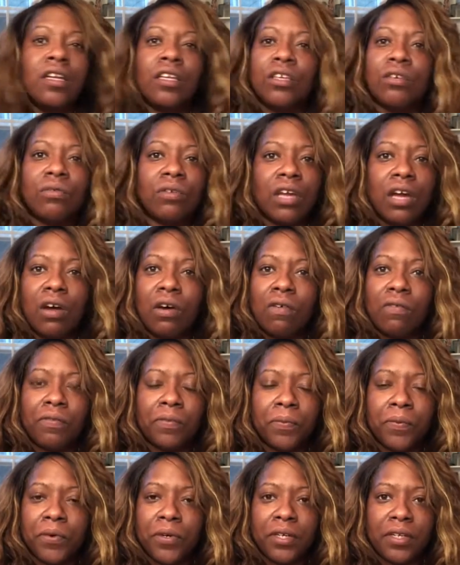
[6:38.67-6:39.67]
You can
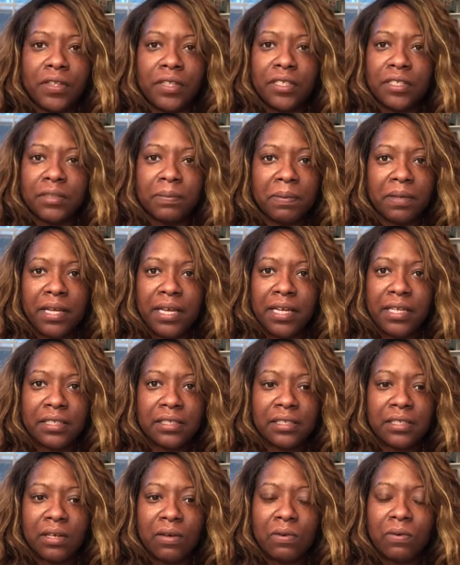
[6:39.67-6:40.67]
overwater these
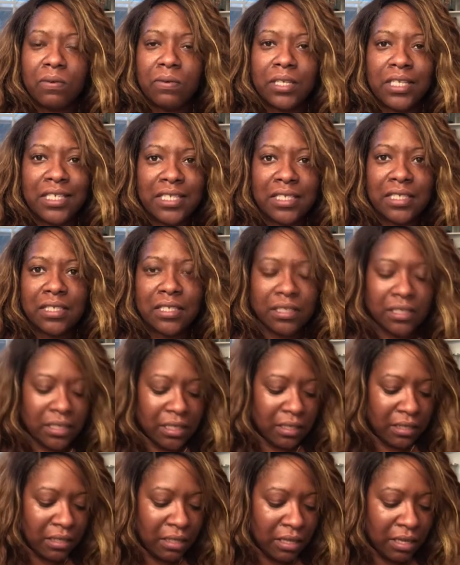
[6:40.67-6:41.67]
plants so
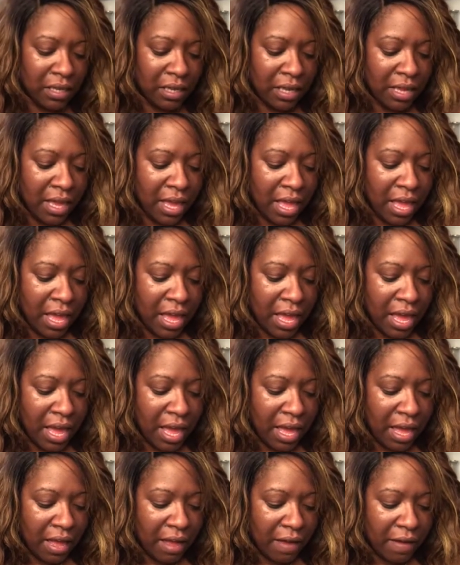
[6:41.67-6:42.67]
easily.
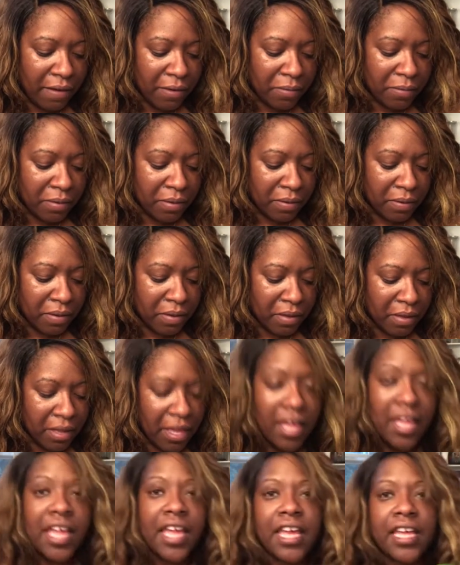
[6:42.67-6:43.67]
It
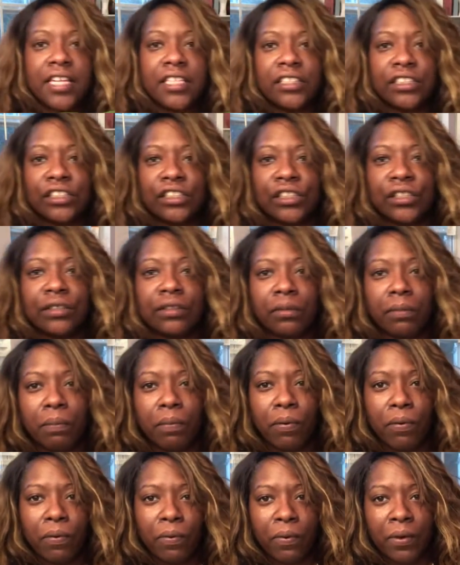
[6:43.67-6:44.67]
is to the
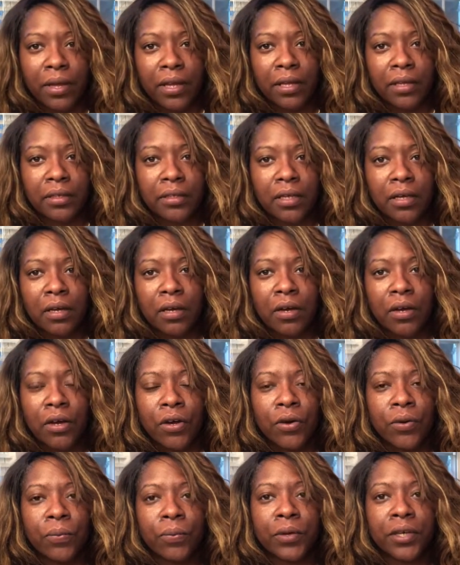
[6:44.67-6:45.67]
point
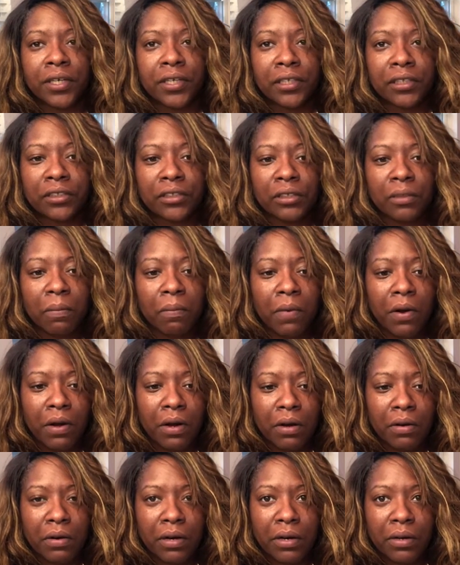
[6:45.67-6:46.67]
where
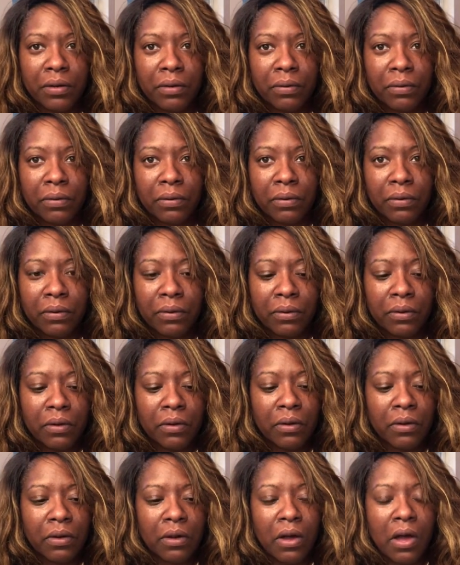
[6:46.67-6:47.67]
tomorrow
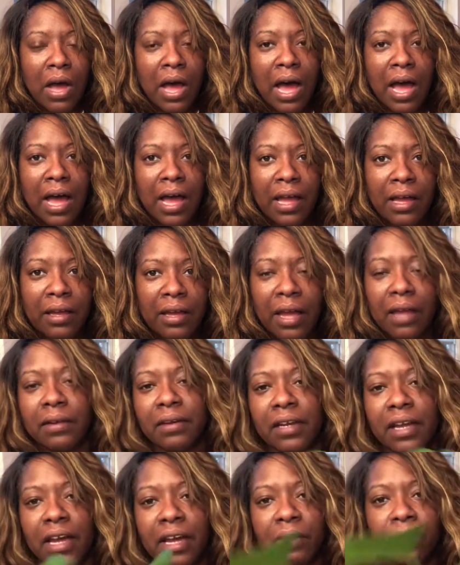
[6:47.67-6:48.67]

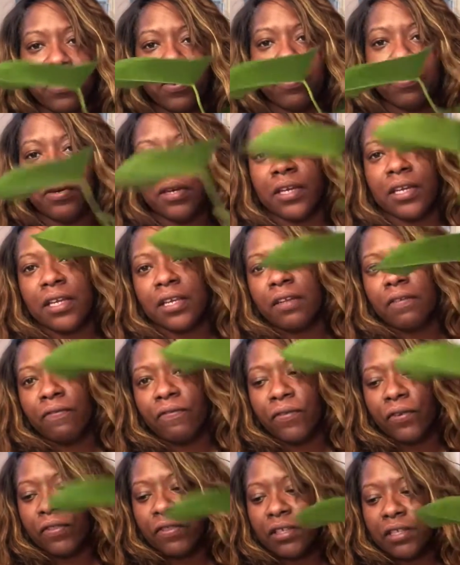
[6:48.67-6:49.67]
I won't need it
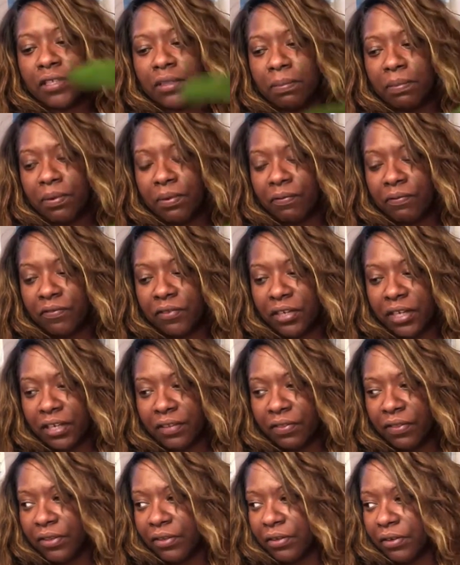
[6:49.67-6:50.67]
for this, for the
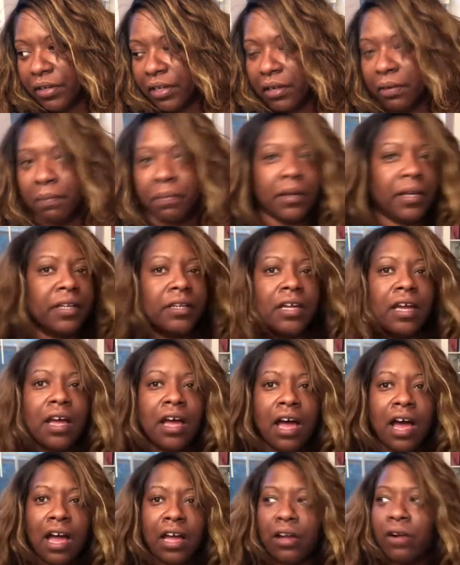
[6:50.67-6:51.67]
Anthurium, but
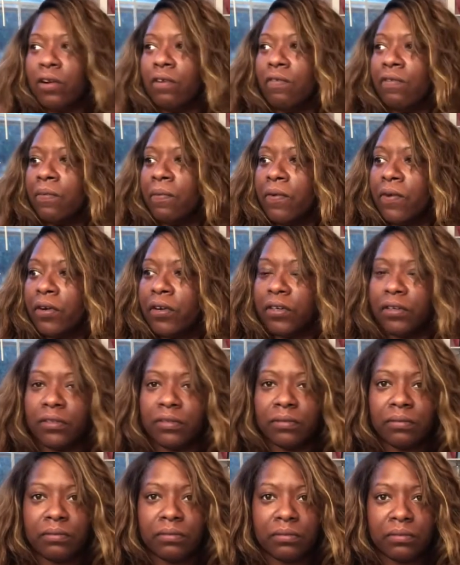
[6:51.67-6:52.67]
I overwatered
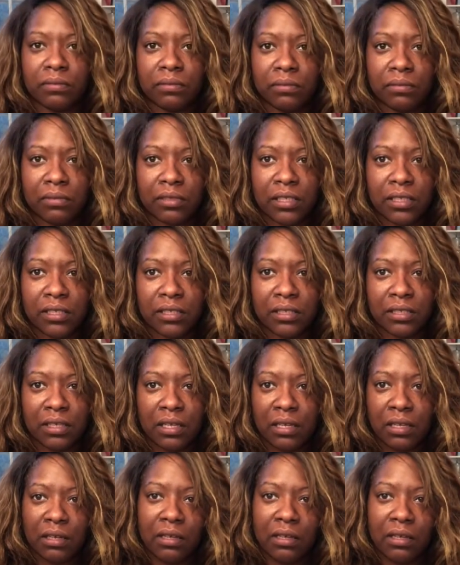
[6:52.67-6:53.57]
this.